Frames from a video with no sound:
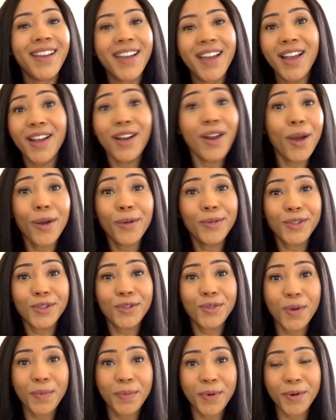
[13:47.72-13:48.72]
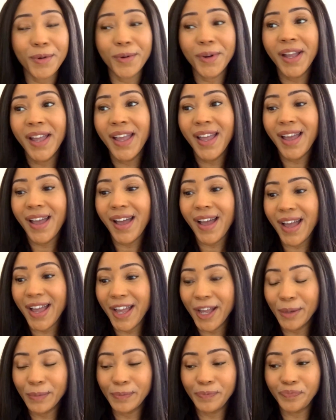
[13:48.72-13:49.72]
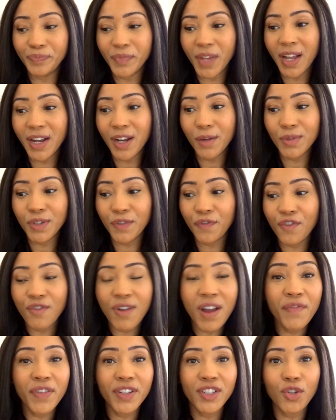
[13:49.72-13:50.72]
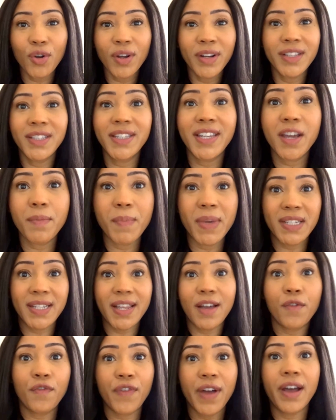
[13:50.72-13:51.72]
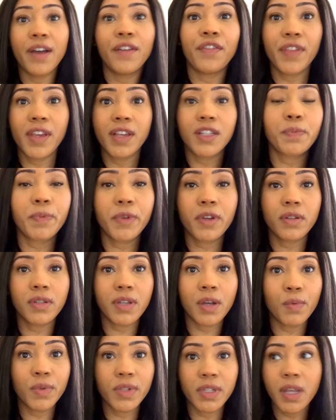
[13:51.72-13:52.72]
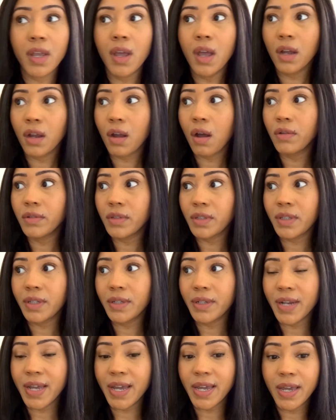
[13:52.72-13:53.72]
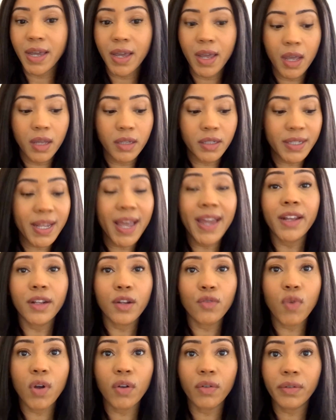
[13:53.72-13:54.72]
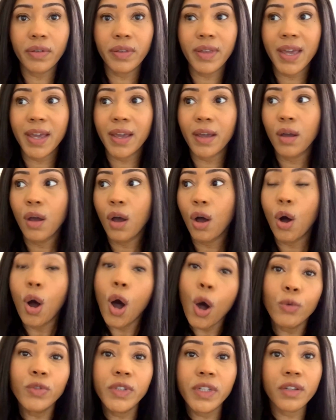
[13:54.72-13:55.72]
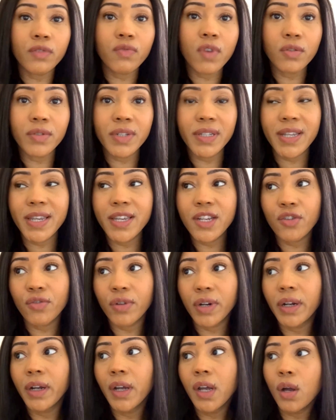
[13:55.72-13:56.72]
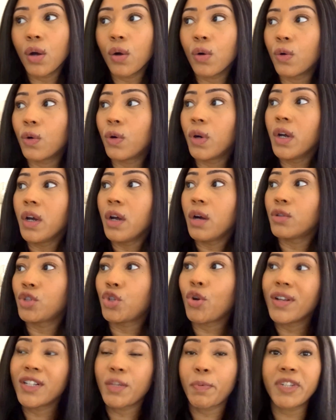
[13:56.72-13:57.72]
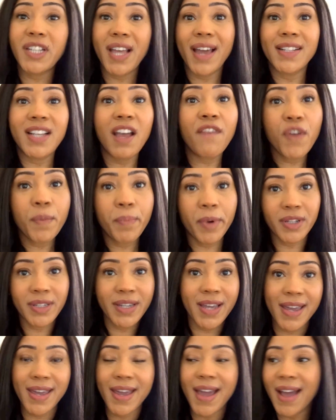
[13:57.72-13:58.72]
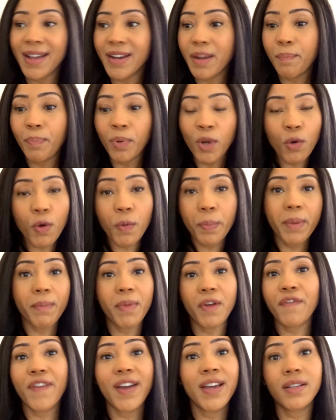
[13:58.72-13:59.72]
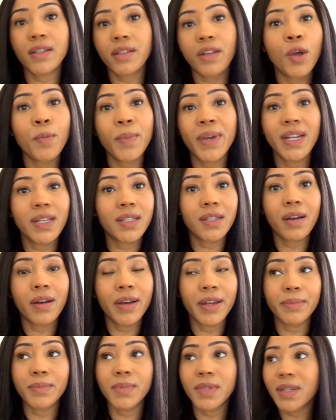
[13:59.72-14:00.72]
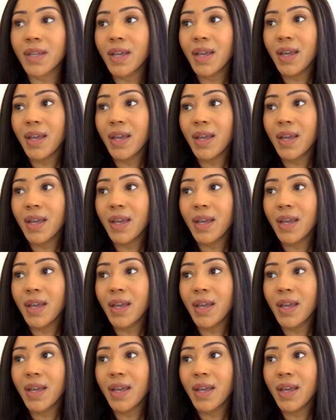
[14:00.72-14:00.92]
loads of trouble. And I was forever trying to dig myself out of things, because I was constantly saying the wrong thing, or holding the wrong secret, or trying to protect everybody. And it blew up in my face so many times.